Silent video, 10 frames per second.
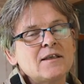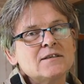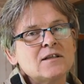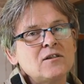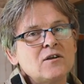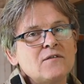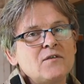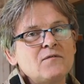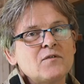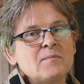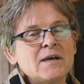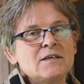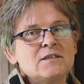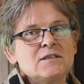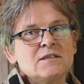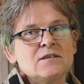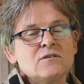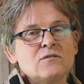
there's a lot of information,